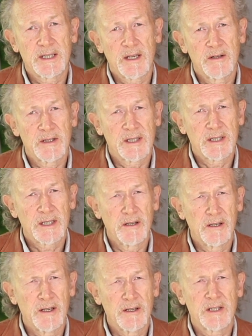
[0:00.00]

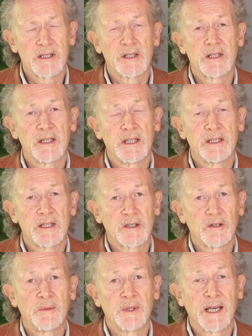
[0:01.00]
scoliosis and
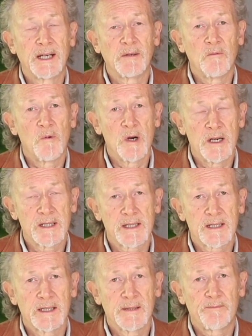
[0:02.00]
stop it getting worse.